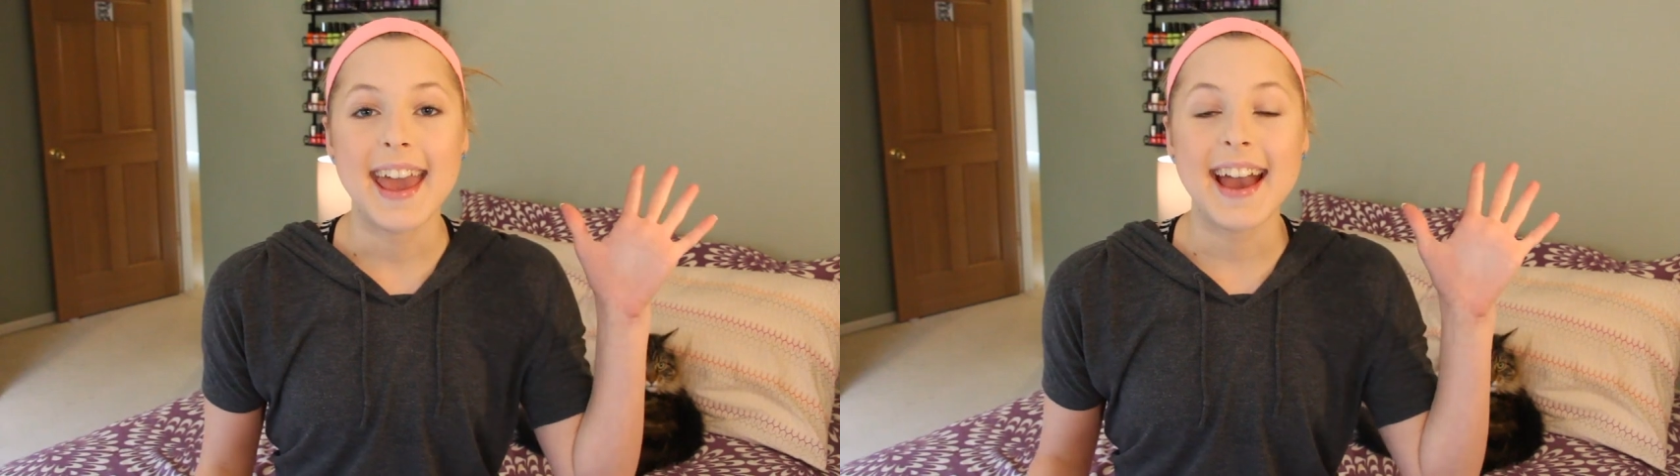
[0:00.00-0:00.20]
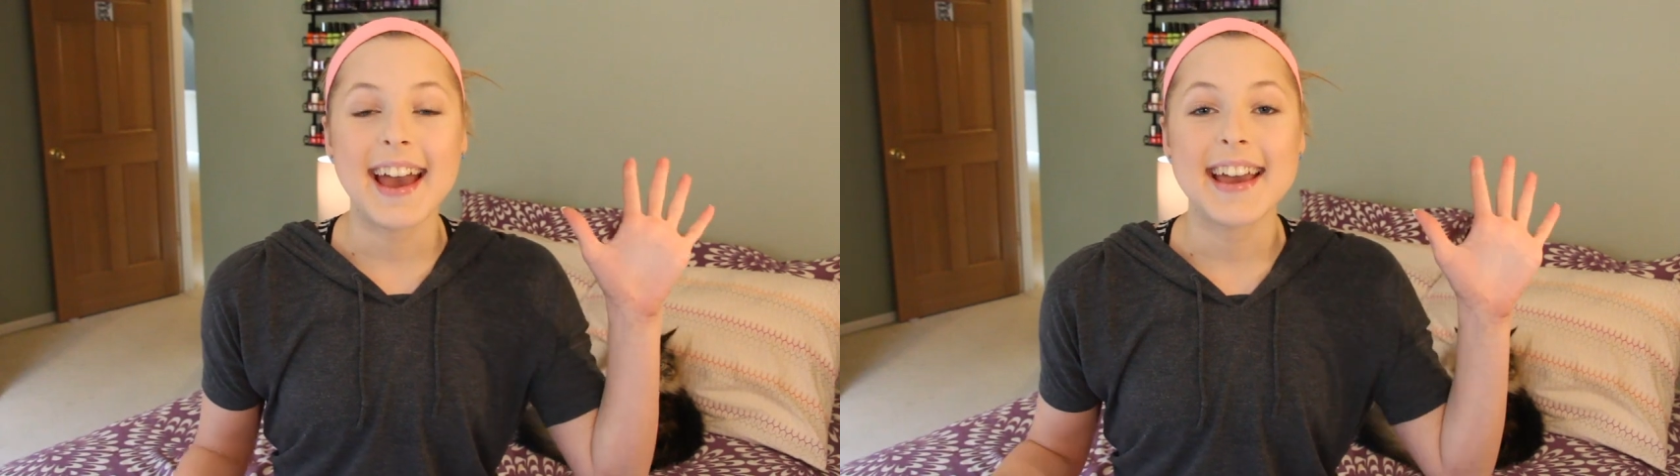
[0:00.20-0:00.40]

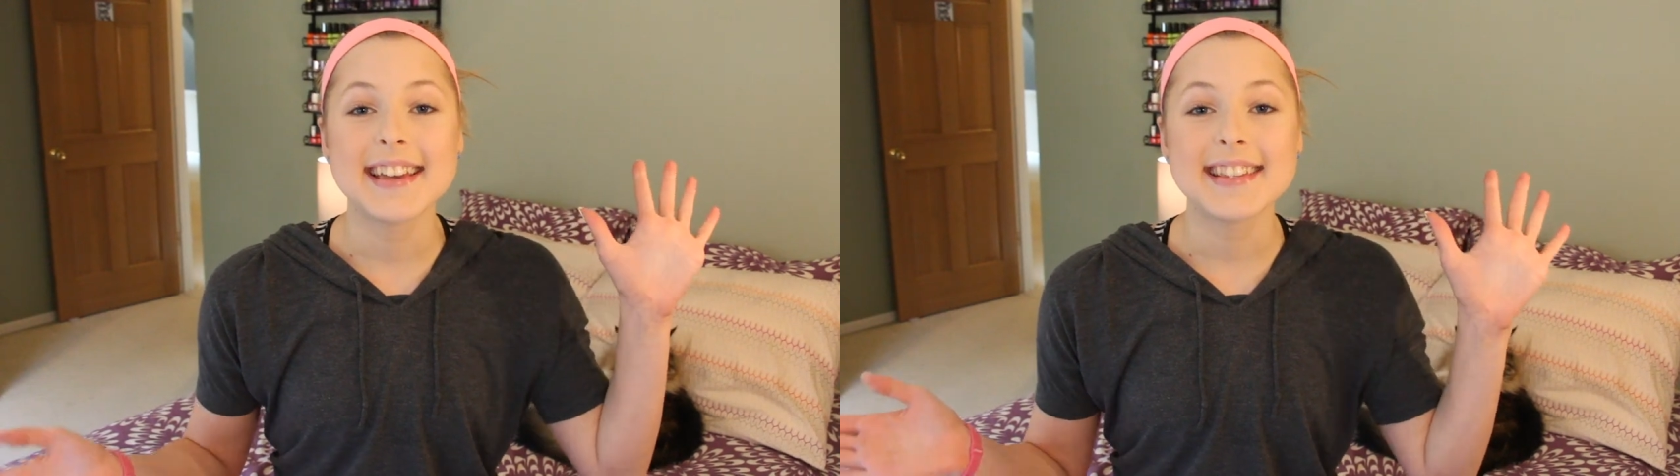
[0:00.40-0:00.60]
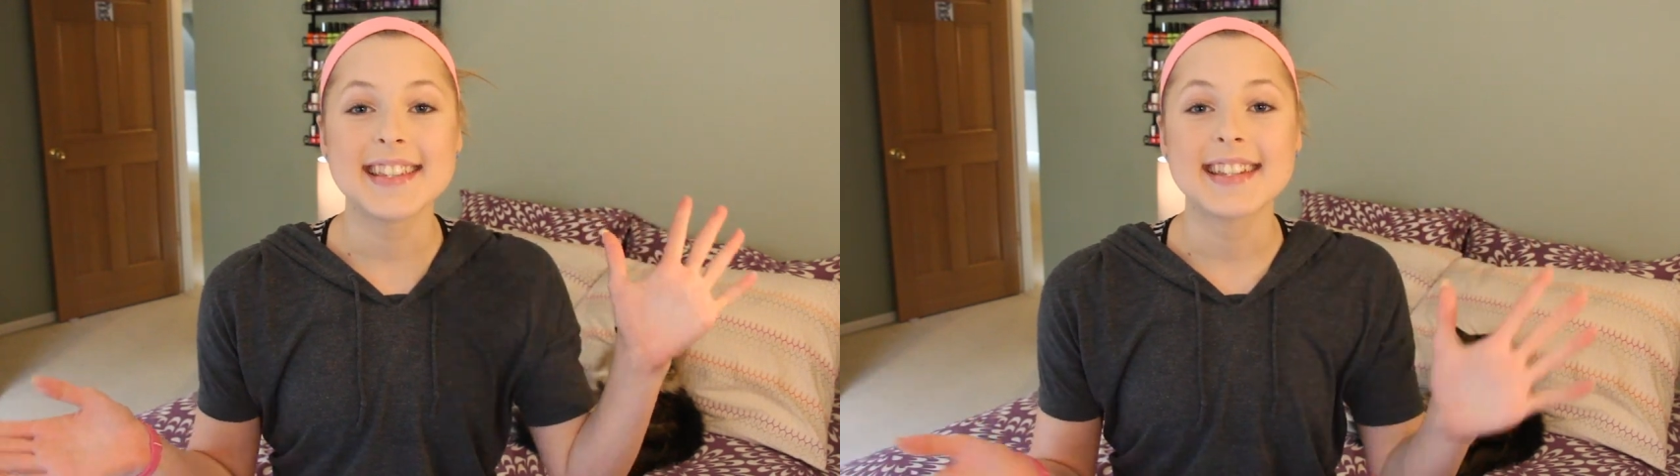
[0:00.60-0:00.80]
Hey
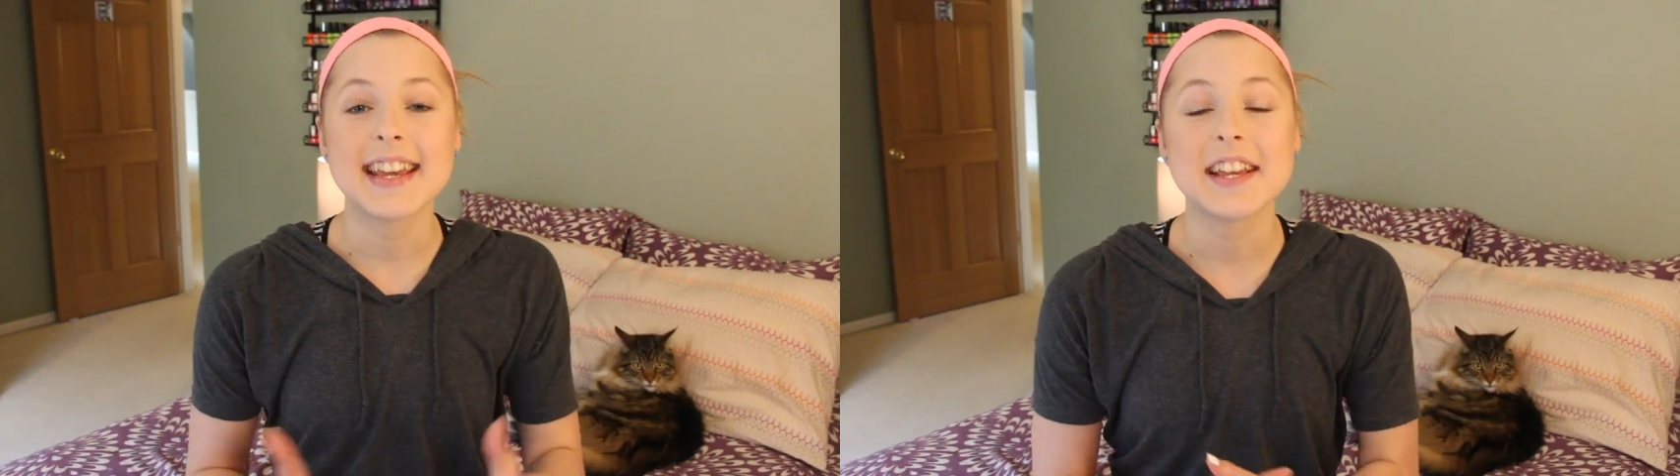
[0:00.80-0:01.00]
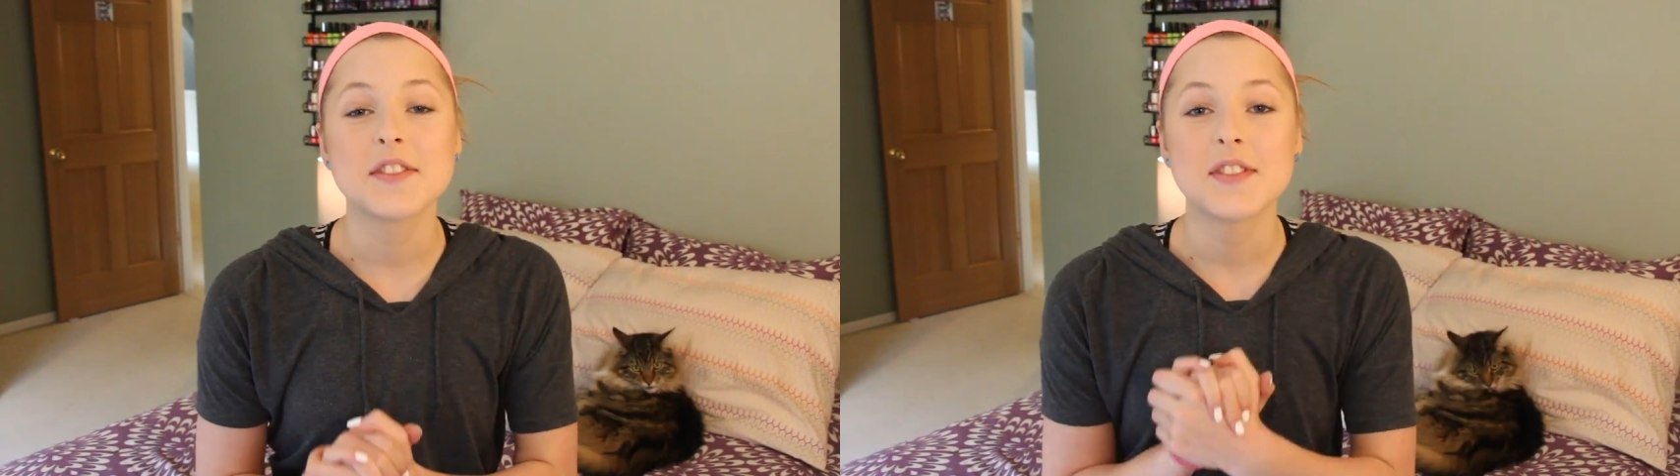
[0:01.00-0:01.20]
guys,
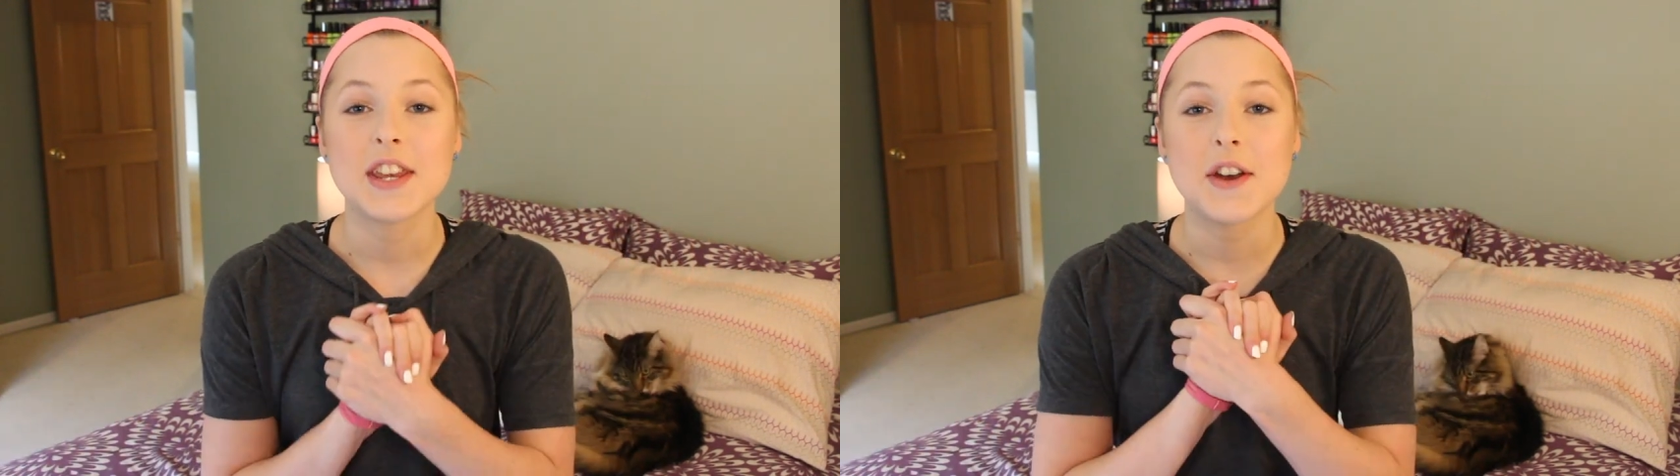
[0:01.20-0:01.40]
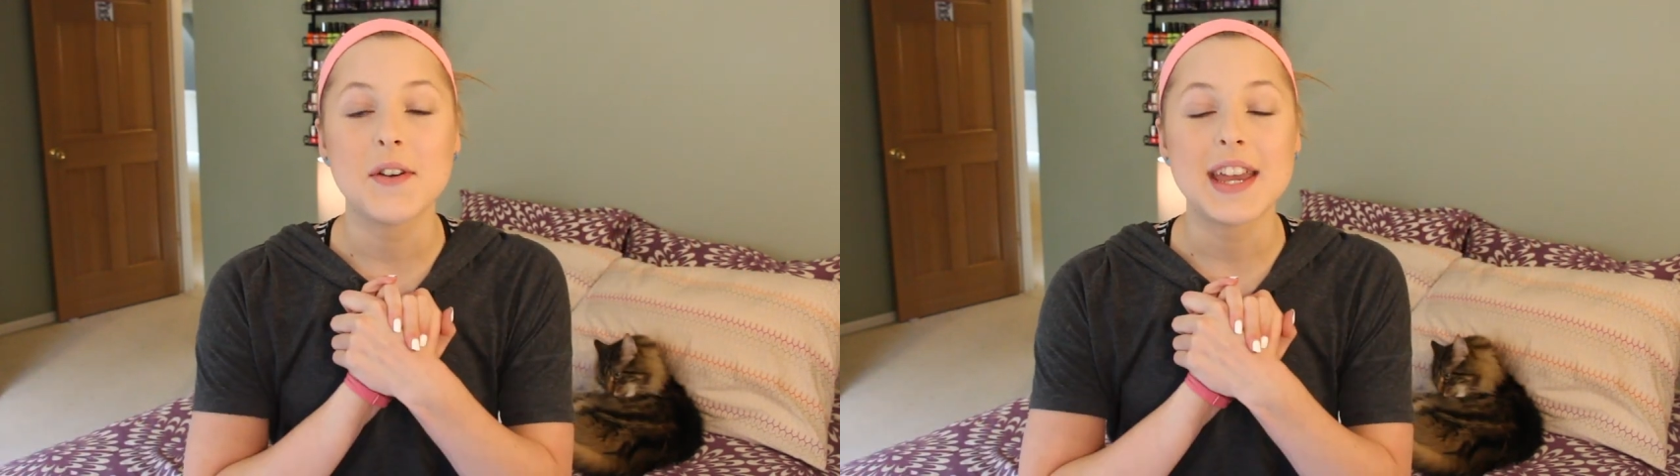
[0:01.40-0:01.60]
today's video